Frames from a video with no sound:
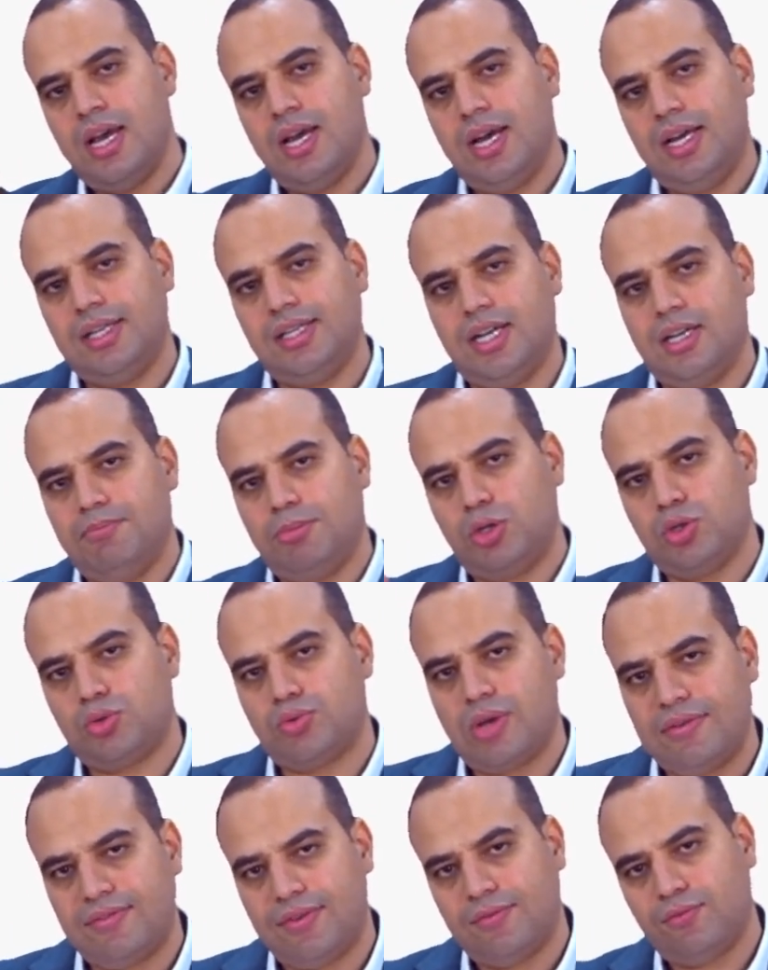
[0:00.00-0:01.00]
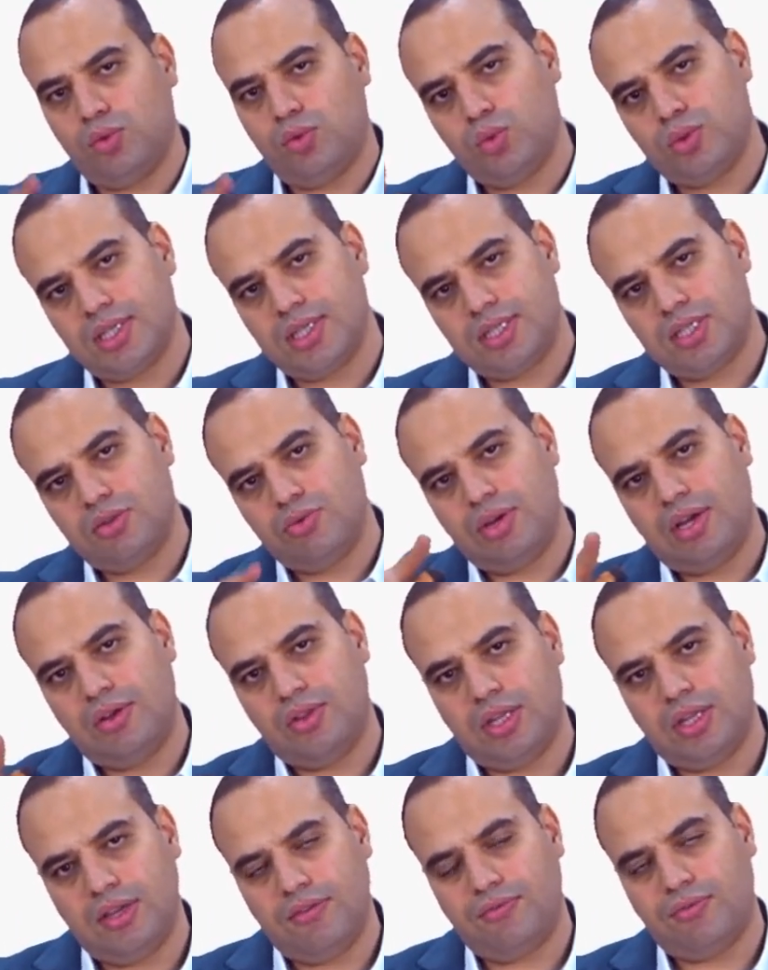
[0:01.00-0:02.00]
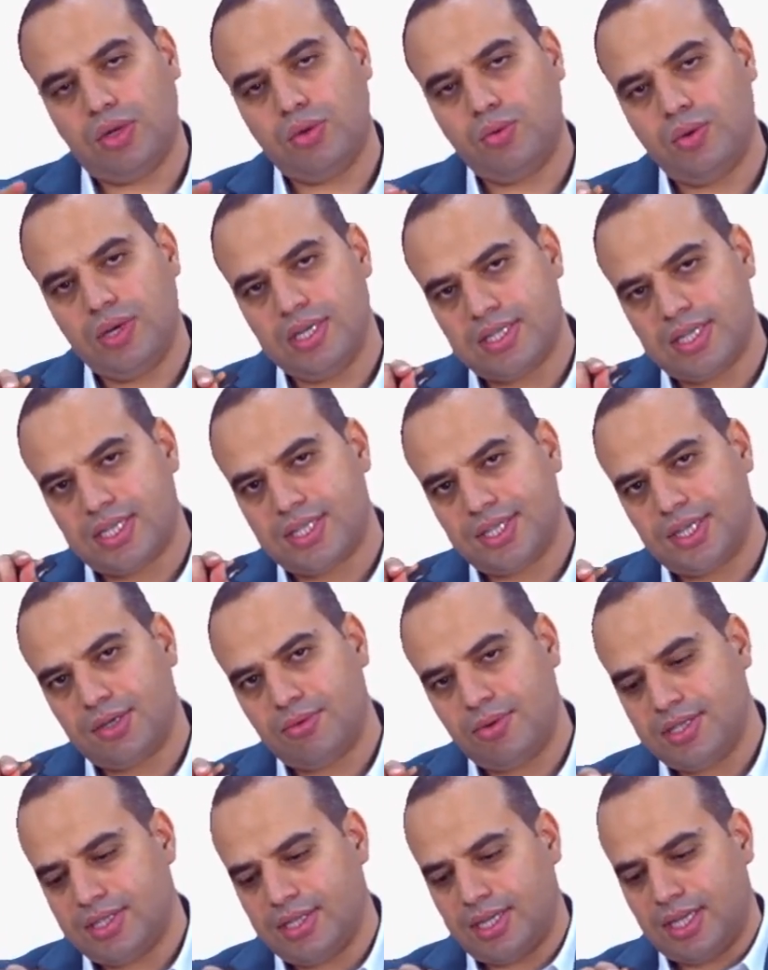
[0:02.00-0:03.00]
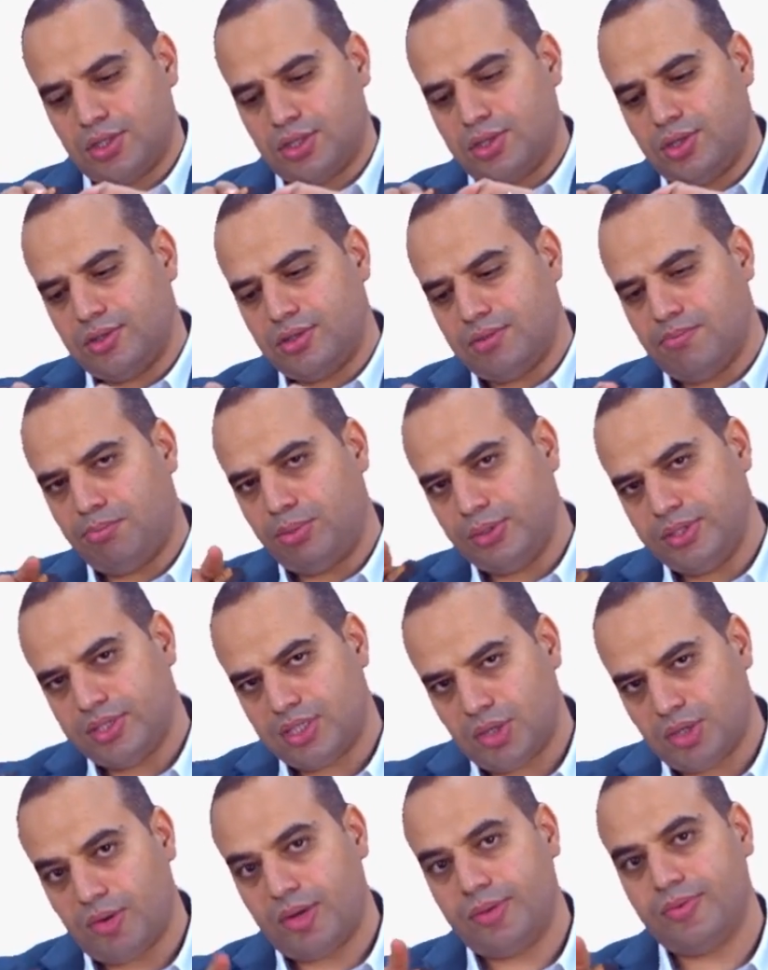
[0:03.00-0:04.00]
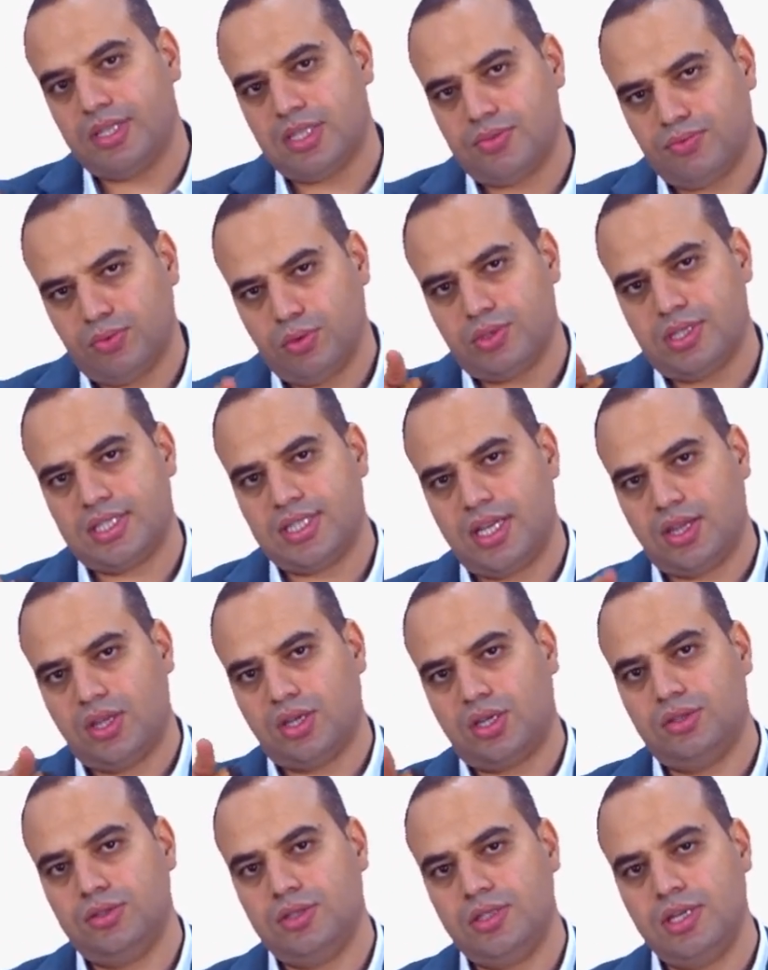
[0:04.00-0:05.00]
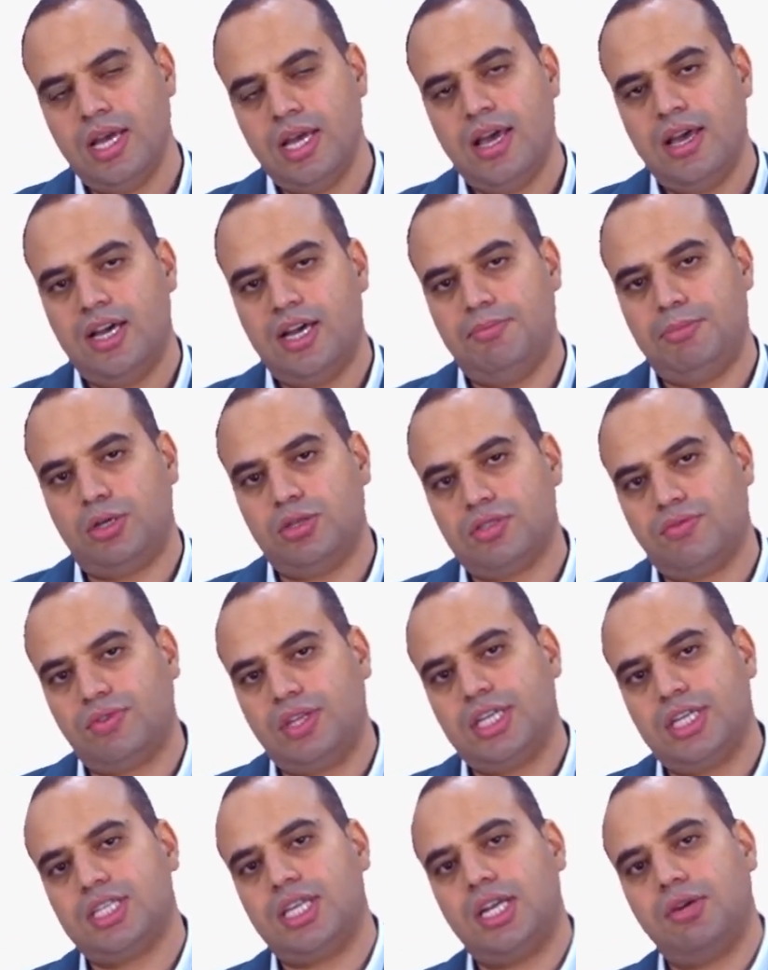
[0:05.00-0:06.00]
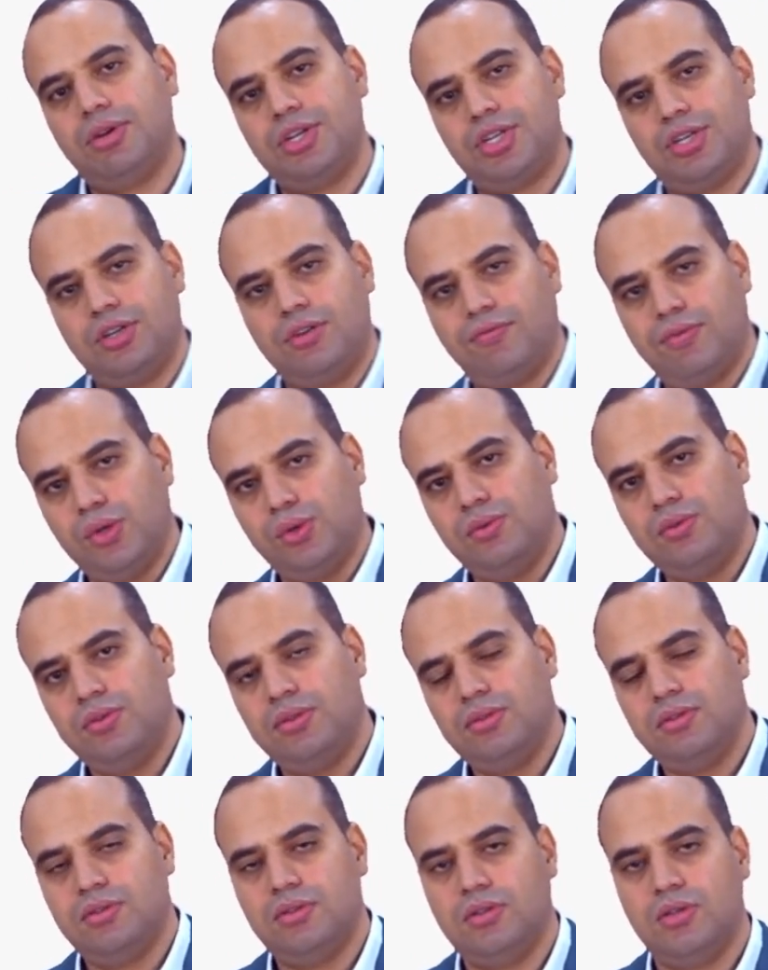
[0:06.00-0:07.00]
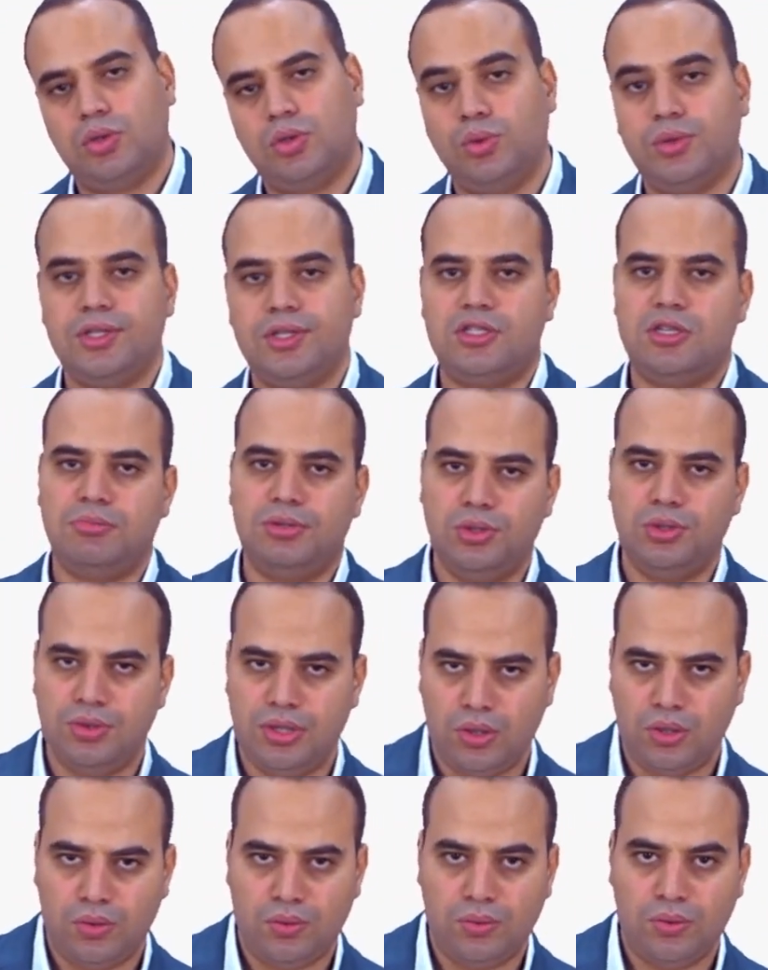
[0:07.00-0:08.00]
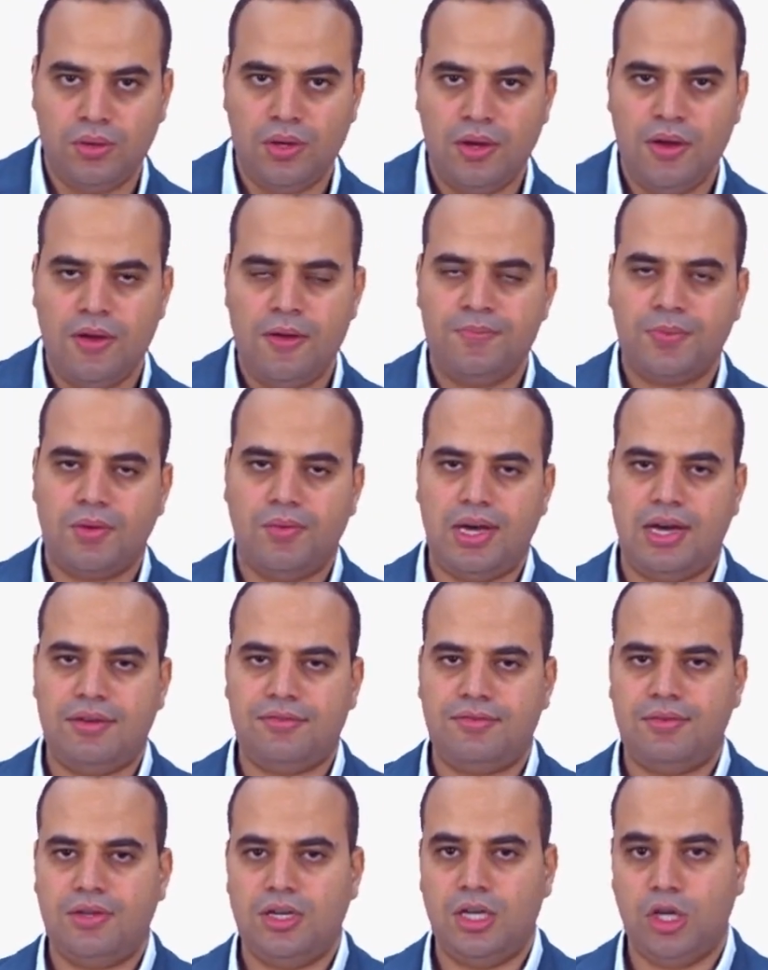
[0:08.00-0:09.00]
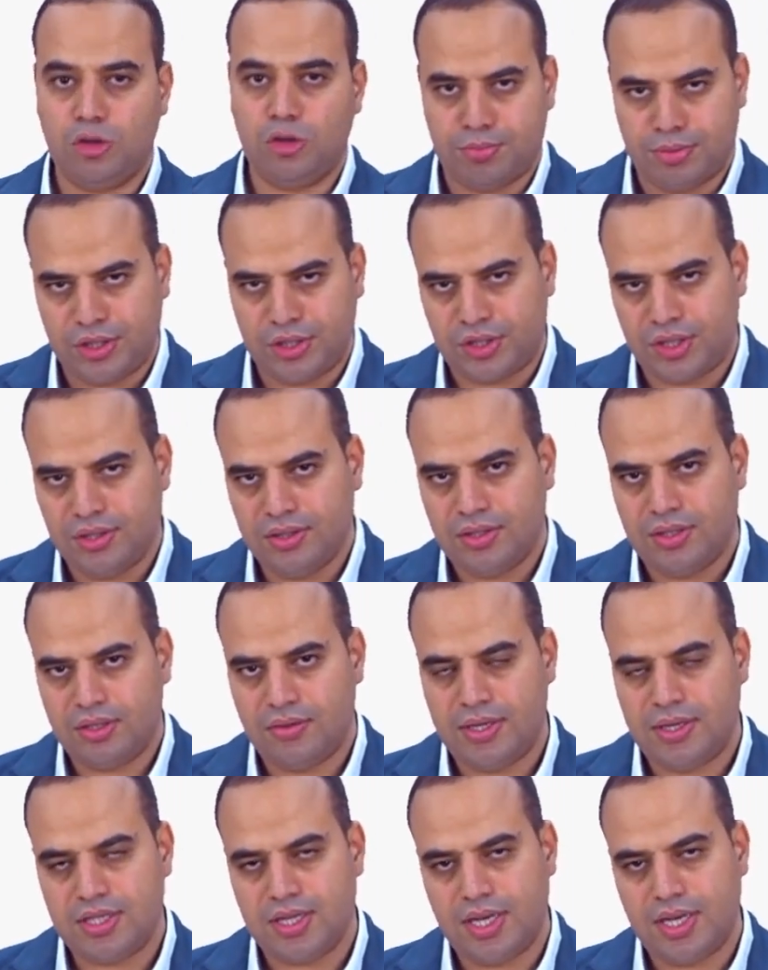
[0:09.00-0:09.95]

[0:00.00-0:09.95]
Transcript: And because we have a vortex, the flow is accelerating at certain points around this vortex at the core, and because of the acceleration of flow, according to Bernoulli law, we have low pressure, right?